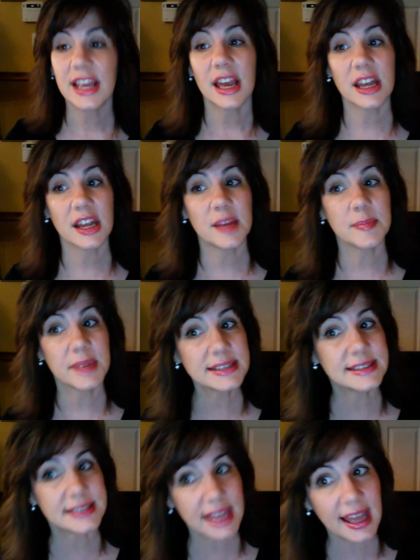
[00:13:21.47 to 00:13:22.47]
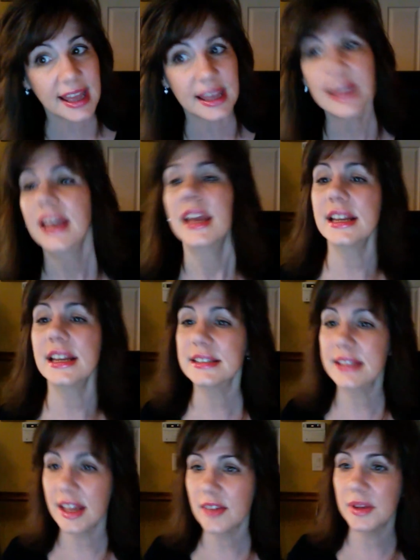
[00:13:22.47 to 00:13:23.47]
and I must say, it has
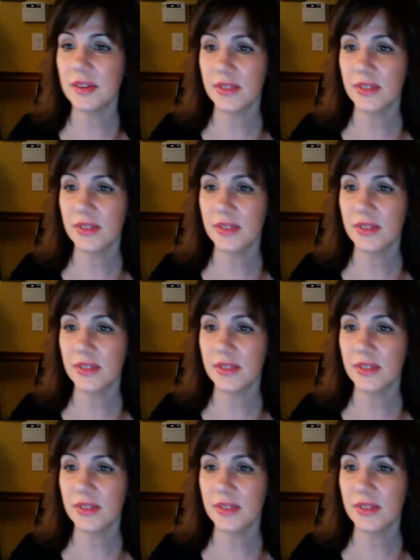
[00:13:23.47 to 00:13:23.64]
left me